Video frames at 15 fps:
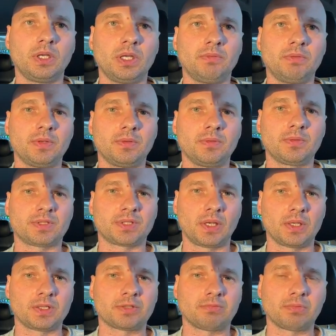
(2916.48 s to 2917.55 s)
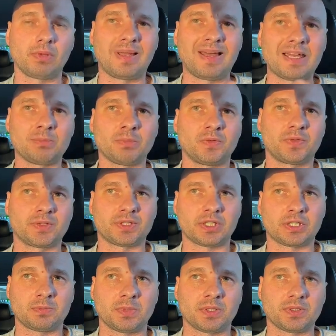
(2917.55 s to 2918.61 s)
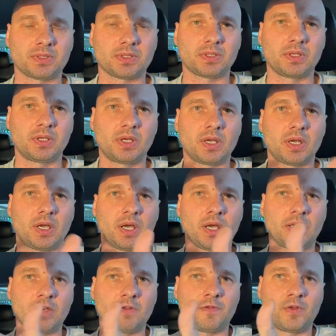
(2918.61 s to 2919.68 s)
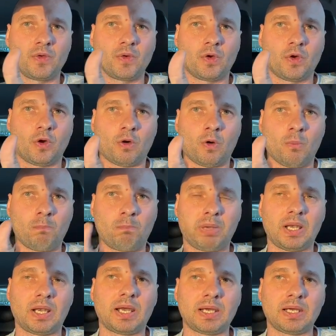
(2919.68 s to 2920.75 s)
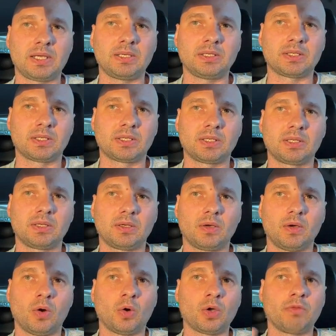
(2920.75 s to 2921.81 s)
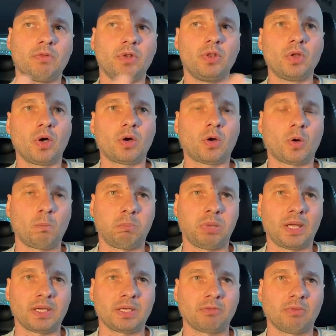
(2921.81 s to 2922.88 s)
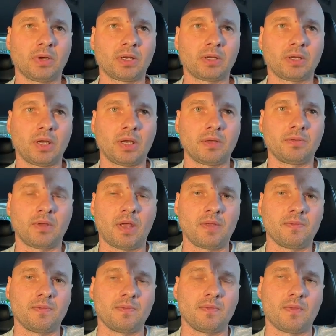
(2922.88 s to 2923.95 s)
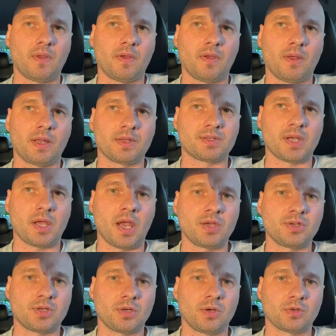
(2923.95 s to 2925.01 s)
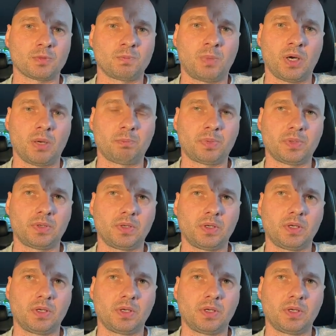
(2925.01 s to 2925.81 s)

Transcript: even seller is liable for 6 months. And if you complained or even not complained, right? And let's say engine goes pop.